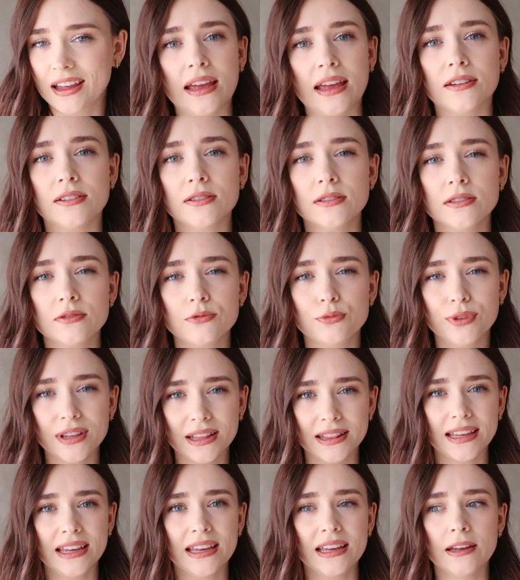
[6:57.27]
It
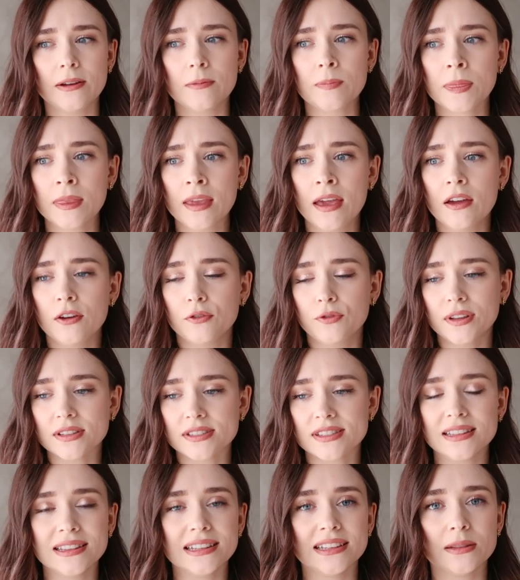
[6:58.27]
really
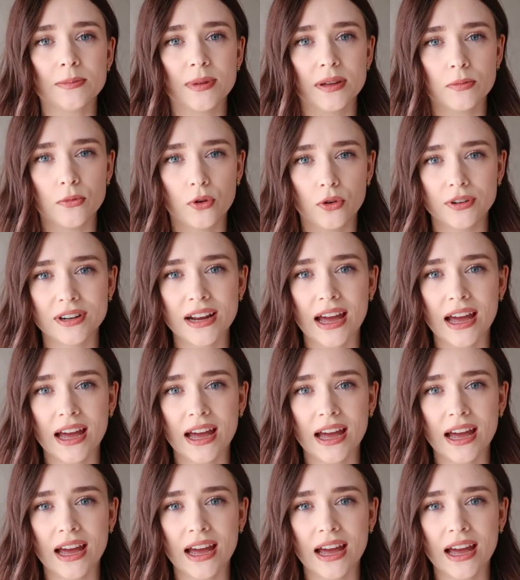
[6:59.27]
feels a little bit more